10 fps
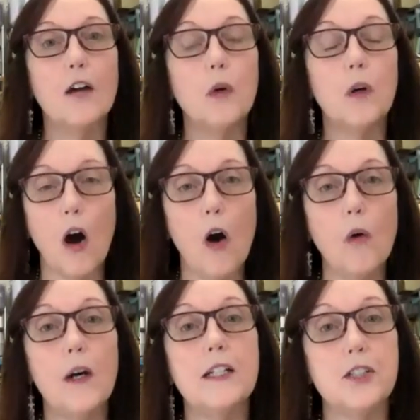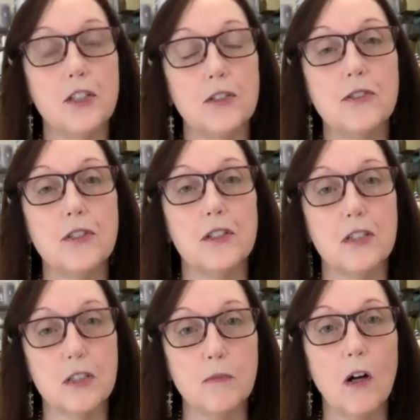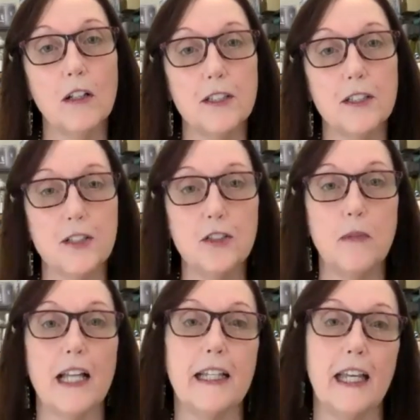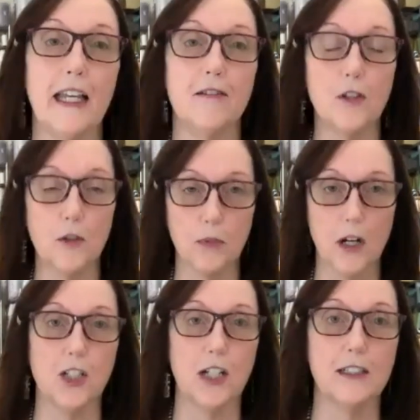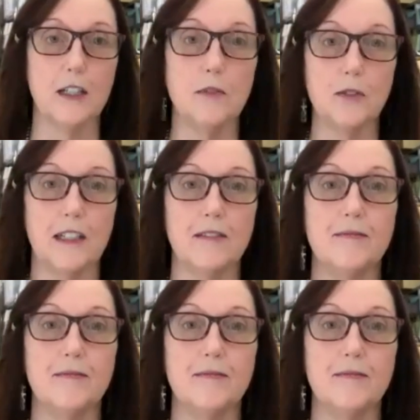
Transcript: will always use the smallest loom I can for the project I'm doing.